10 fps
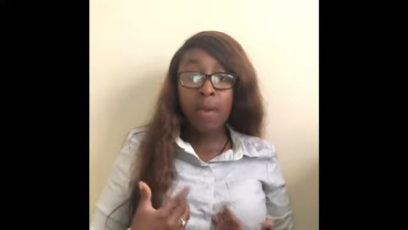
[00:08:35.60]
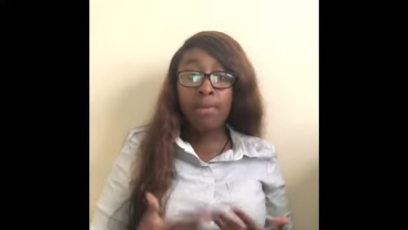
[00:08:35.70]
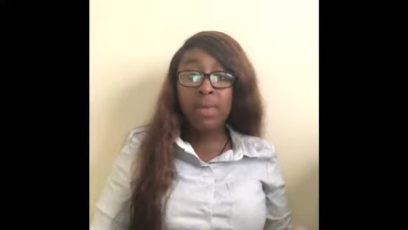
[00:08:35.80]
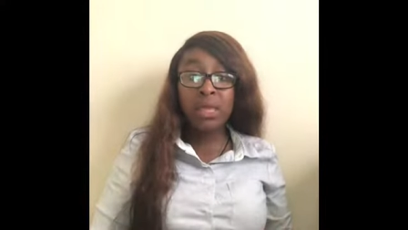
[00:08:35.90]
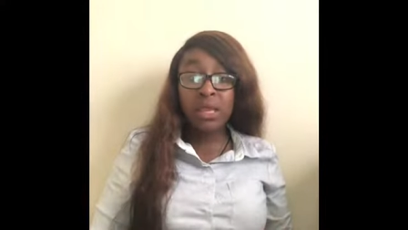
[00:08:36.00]

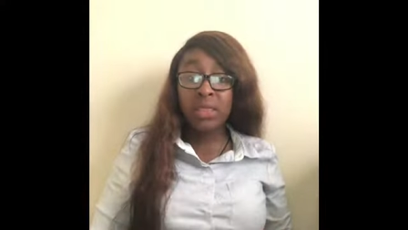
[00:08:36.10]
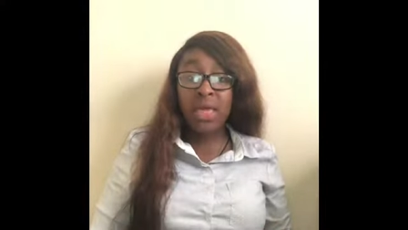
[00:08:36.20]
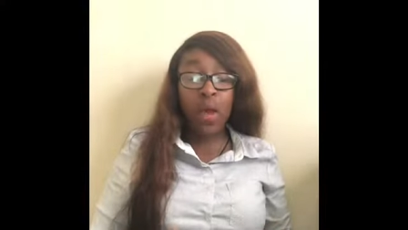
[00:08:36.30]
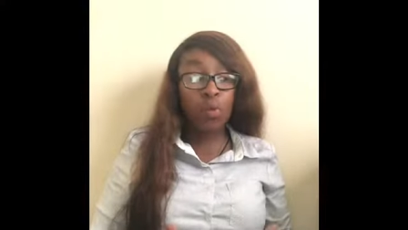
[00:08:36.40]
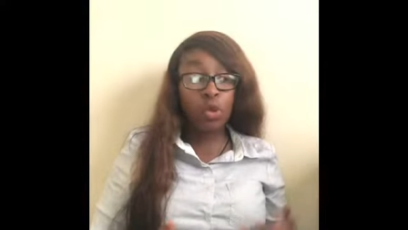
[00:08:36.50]
Meaning
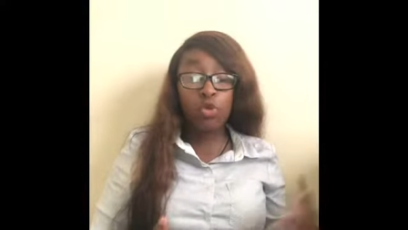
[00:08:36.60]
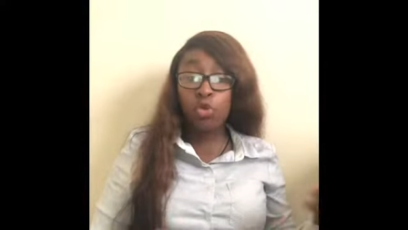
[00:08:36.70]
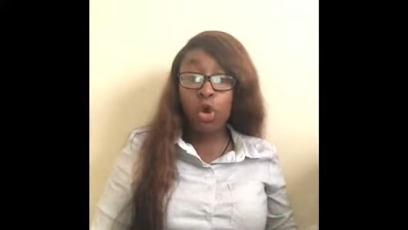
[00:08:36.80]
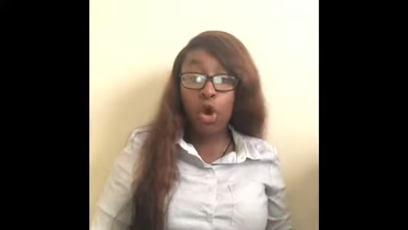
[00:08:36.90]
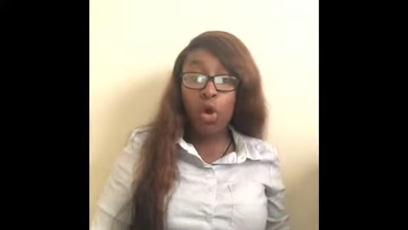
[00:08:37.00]
that when
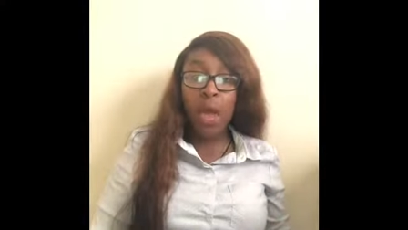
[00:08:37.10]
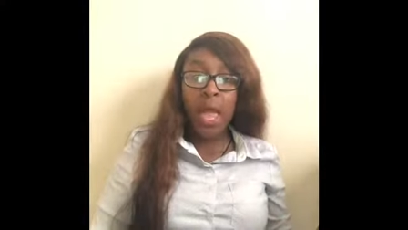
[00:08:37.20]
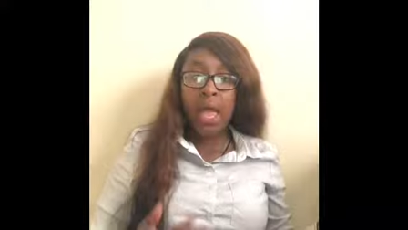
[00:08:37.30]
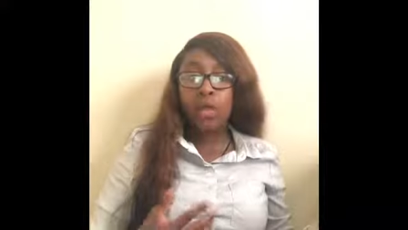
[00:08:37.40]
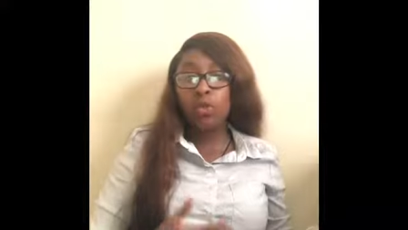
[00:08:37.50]
you go
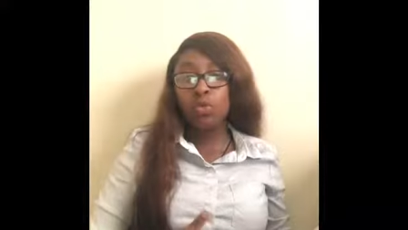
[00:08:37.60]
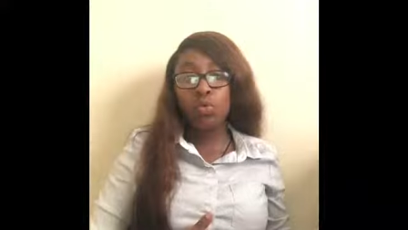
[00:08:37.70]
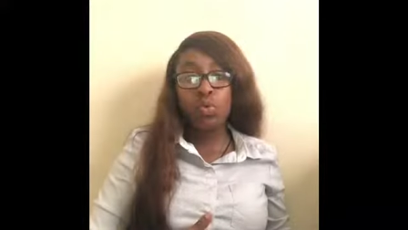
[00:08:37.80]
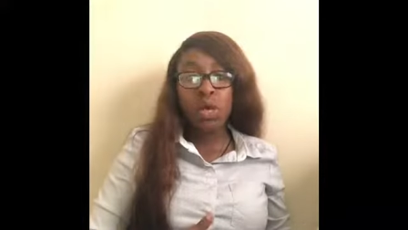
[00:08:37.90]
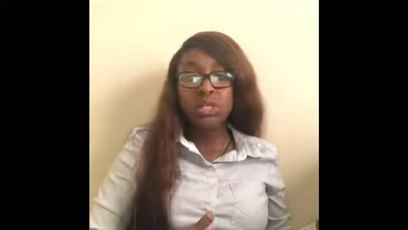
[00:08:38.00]
and
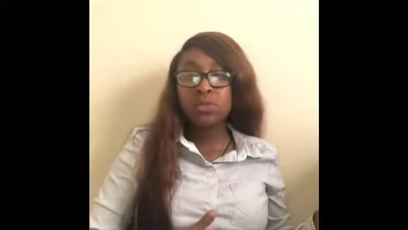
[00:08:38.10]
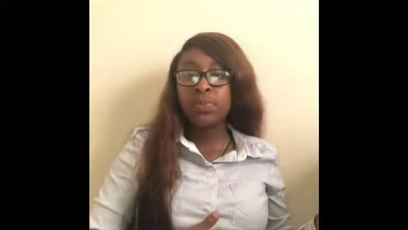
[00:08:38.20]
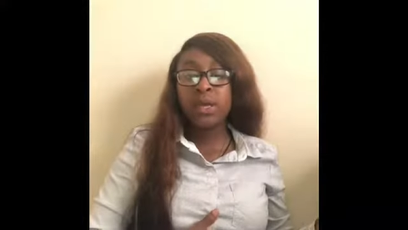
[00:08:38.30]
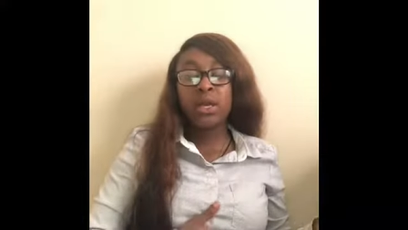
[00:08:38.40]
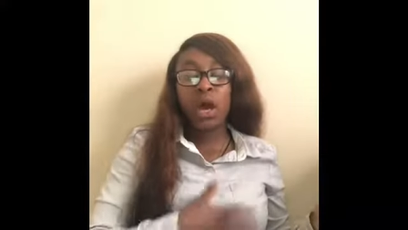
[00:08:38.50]
you
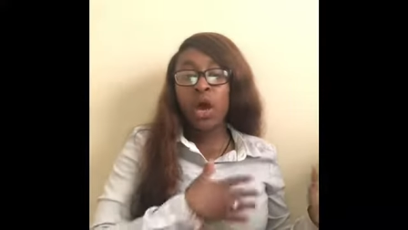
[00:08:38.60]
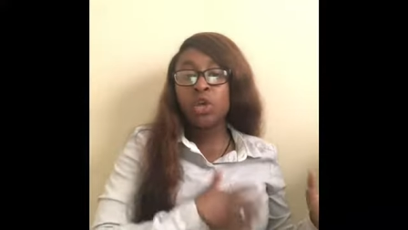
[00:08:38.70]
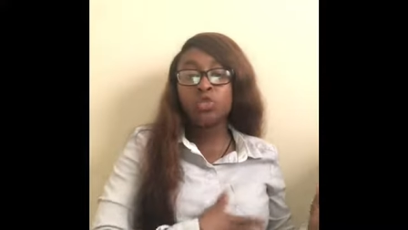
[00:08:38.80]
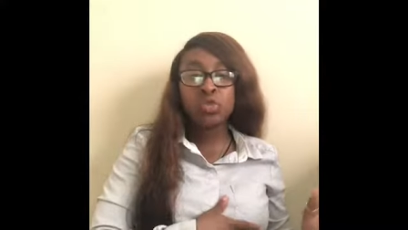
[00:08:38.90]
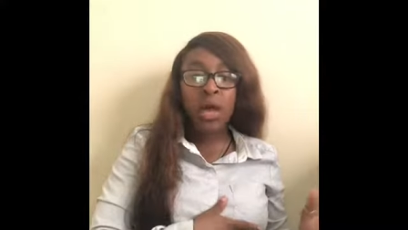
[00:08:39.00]
spend
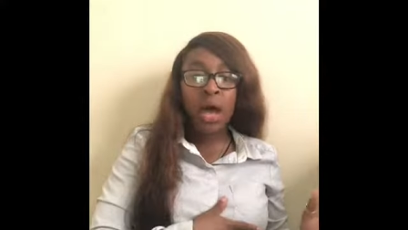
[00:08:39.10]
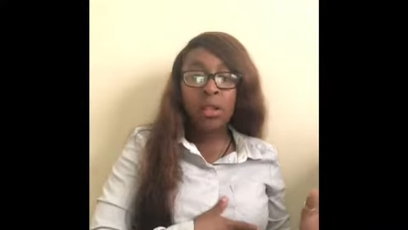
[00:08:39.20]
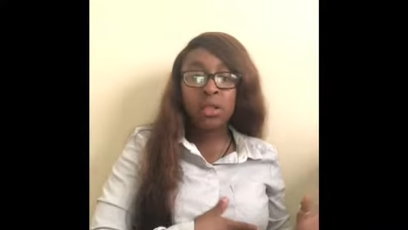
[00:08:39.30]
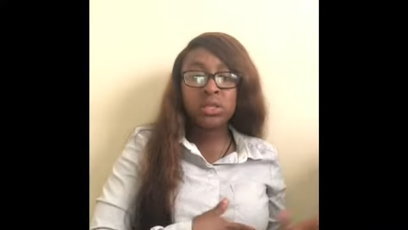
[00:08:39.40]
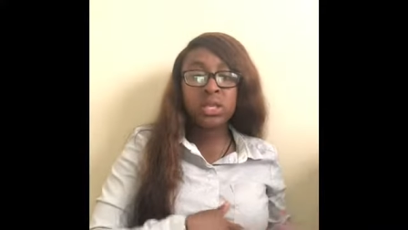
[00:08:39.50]
$100
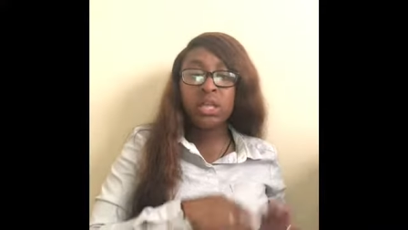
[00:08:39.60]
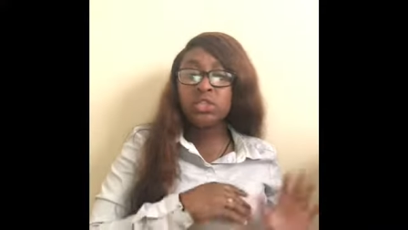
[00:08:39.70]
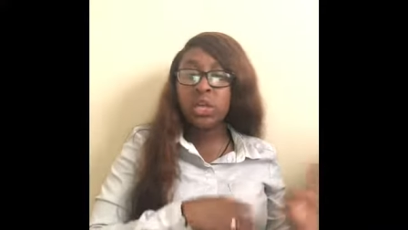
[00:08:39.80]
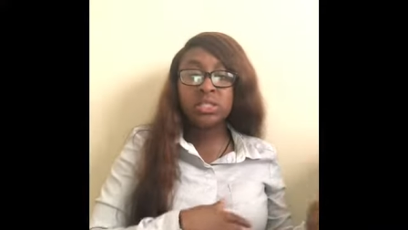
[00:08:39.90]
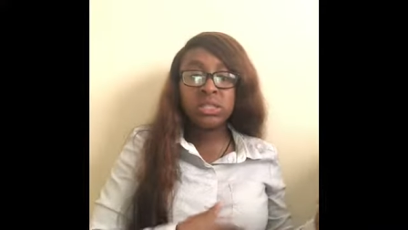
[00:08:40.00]
at
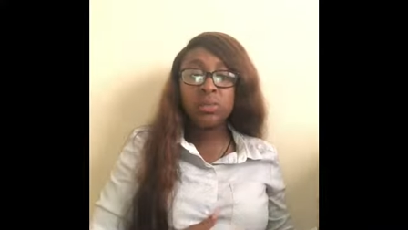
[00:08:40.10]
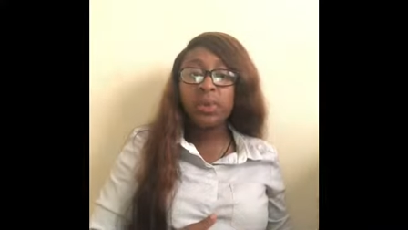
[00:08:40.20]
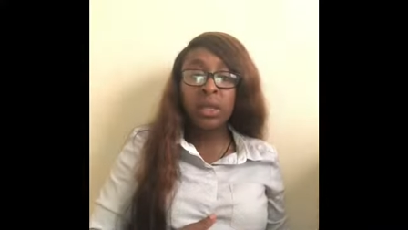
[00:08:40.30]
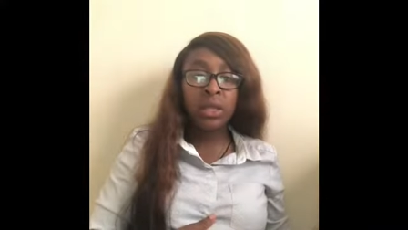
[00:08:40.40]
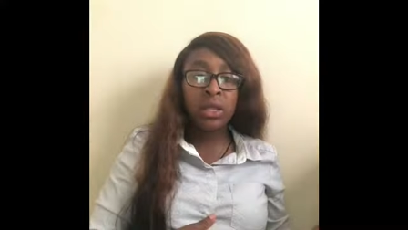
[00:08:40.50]

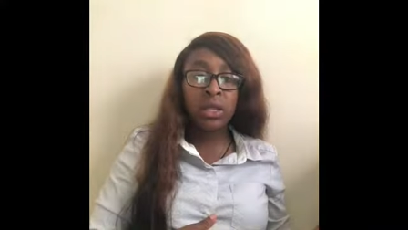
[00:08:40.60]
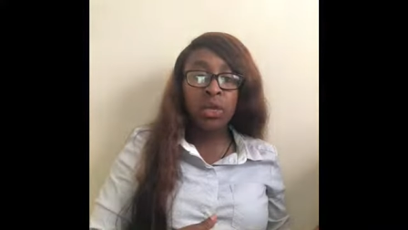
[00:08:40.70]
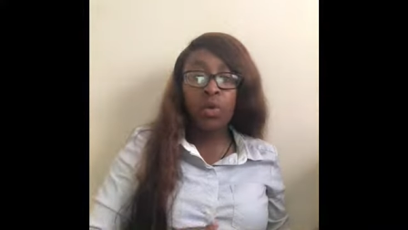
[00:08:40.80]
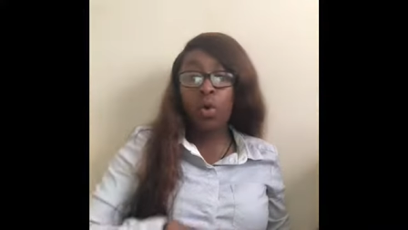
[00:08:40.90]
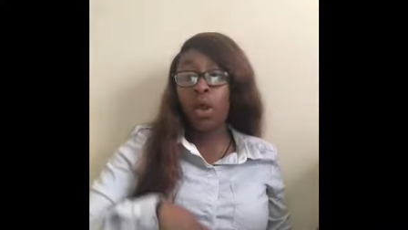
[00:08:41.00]

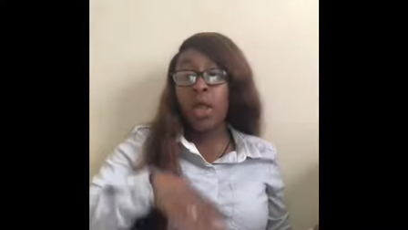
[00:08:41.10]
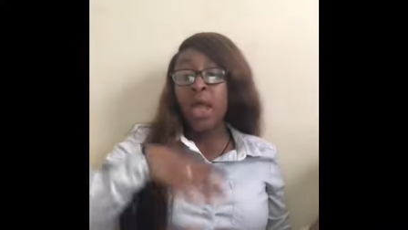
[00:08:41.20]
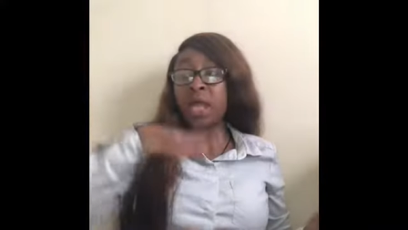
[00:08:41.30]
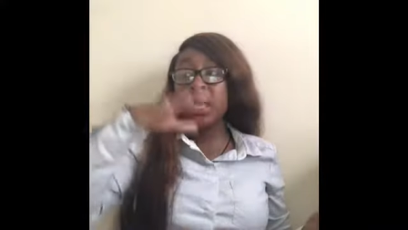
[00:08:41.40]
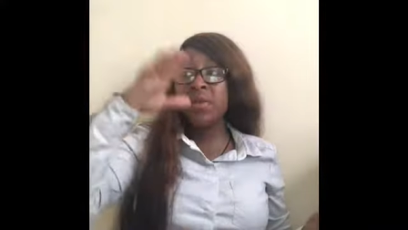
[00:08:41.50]
JCPenney or
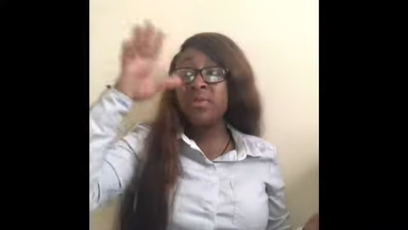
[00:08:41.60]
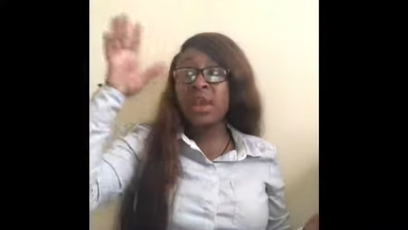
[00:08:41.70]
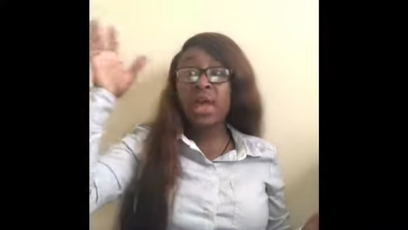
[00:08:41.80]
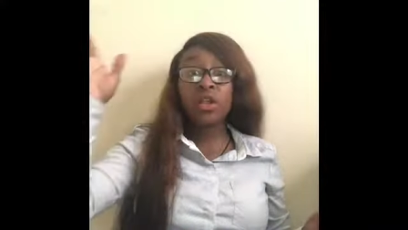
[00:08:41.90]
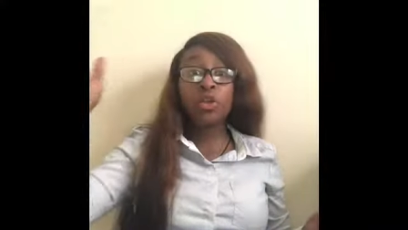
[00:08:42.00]

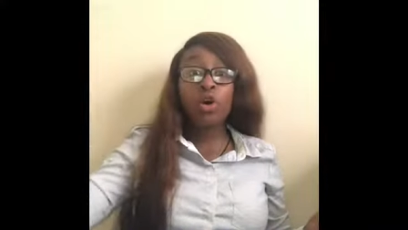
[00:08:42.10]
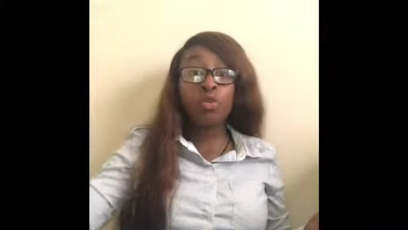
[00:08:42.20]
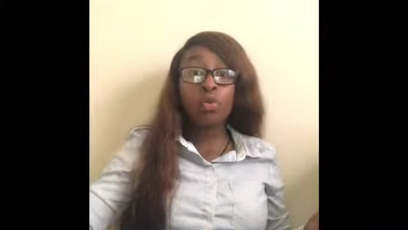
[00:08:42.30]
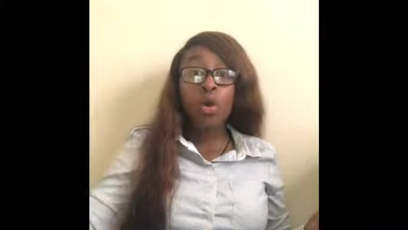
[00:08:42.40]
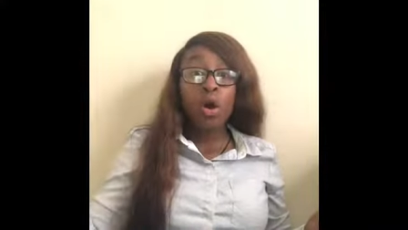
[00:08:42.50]
even at a
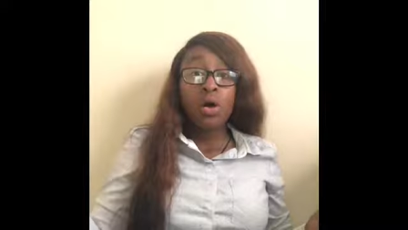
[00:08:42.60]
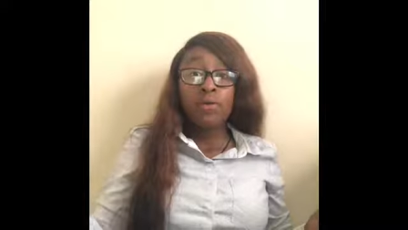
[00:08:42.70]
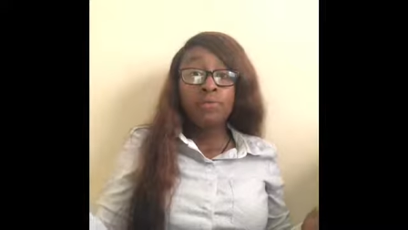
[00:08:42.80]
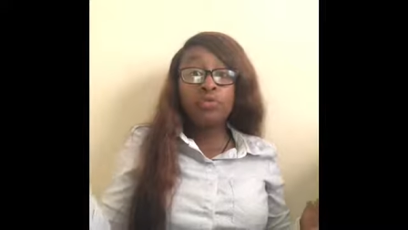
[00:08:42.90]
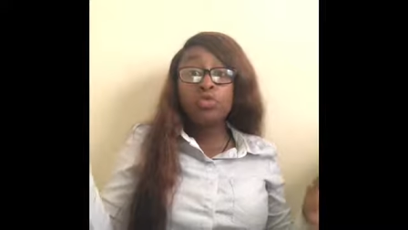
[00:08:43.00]
local
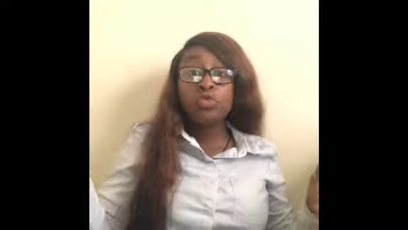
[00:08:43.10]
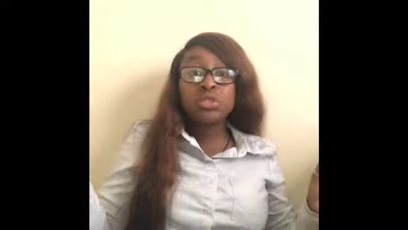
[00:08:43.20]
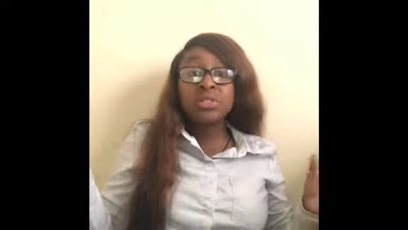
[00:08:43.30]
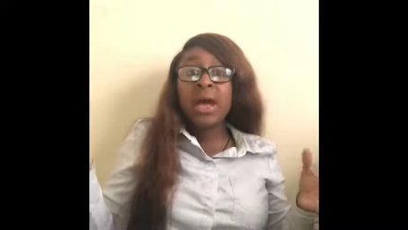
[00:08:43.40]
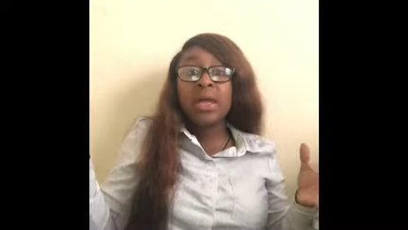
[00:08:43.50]
Food
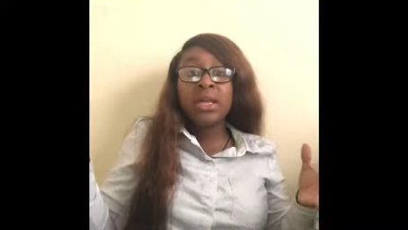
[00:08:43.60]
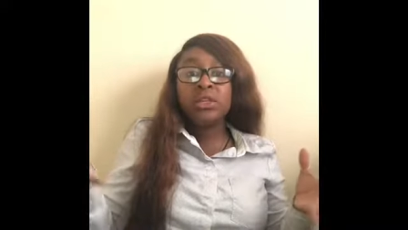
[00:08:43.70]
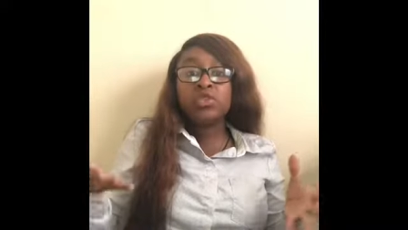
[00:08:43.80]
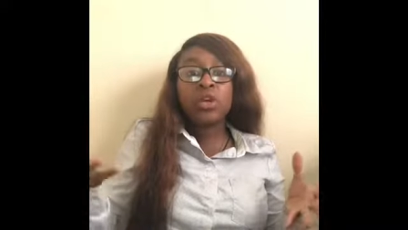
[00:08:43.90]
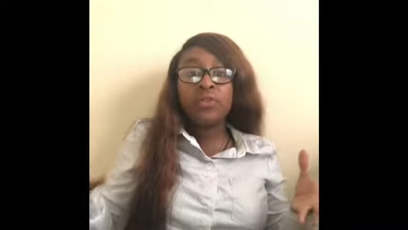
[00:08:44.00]

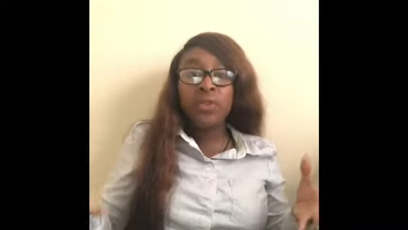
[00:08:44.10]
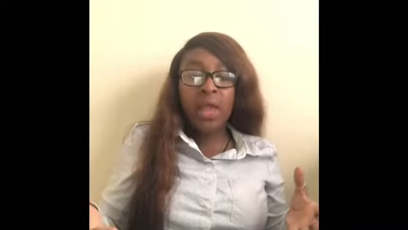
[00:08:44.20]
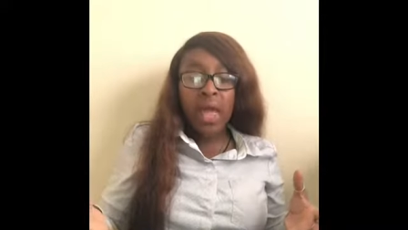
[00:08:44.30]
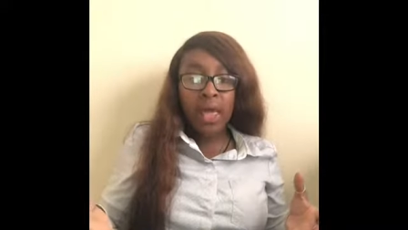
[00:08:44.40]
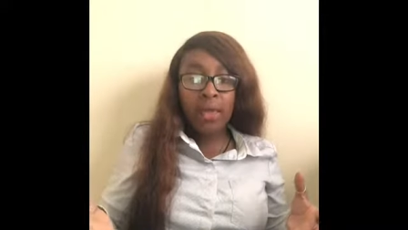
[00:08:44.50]
Sonic,
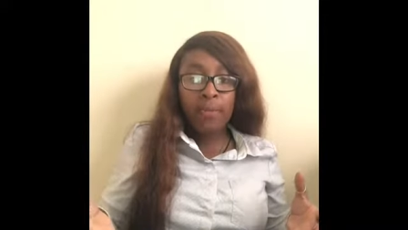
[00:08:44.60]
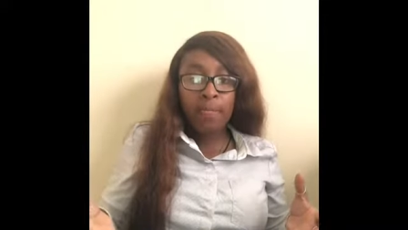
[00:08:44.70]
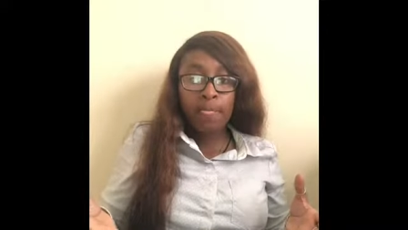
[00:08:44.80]
Chick-fil-A,